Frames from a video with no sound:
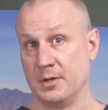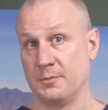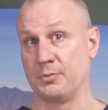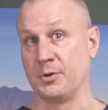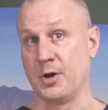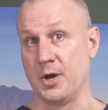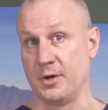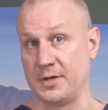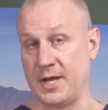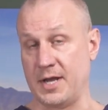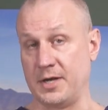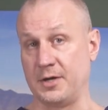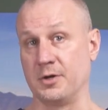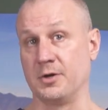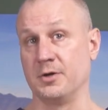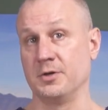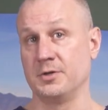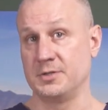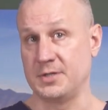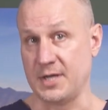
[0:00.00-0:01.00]

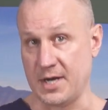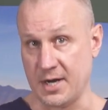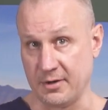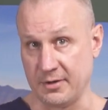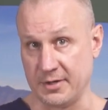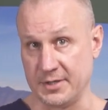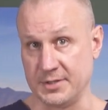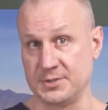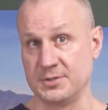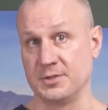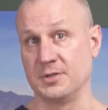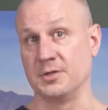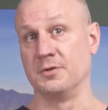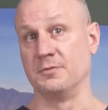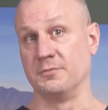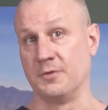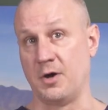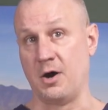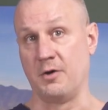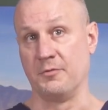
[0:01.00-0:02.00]
Pronator Teres
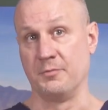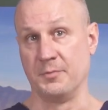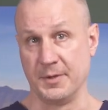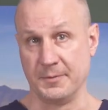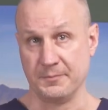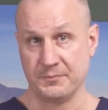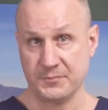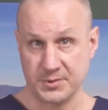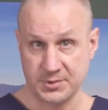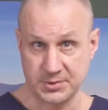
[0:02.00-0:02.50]
involvement.